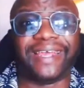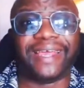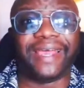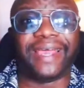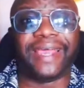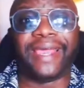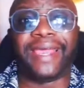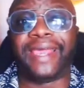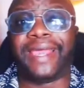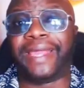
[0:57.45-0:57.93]

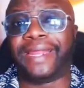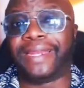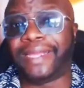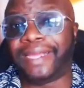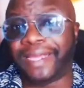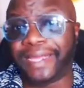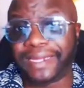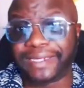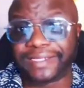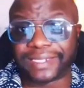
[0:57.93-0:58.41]

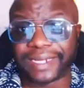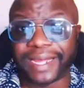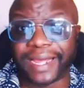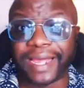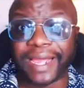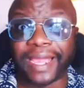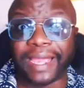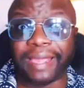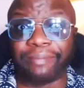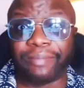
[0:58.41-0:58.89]
any
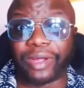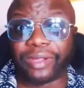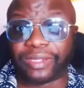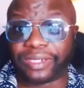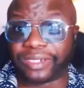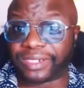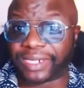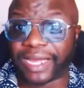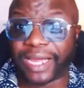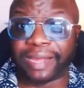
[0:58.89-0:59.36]
time on
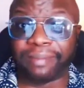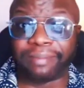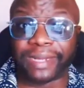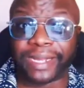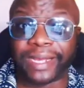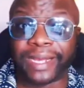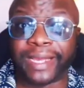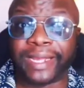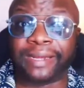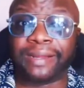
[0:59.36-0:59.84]
the
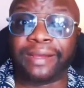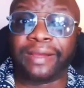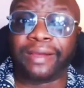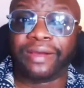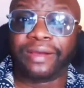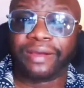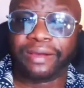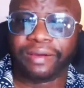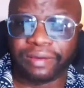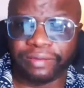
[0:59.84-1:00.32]
timeline
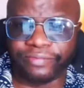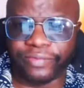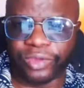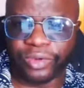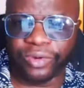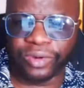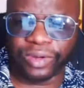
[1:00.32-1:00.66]
of your